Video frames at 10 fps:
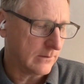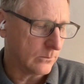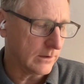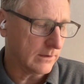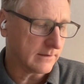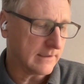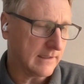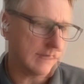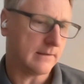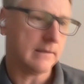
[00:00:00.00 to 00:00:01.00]
will
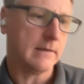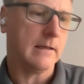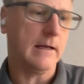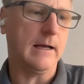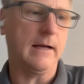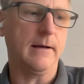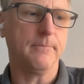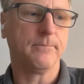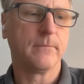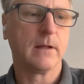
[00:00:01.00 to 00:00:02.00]
get um,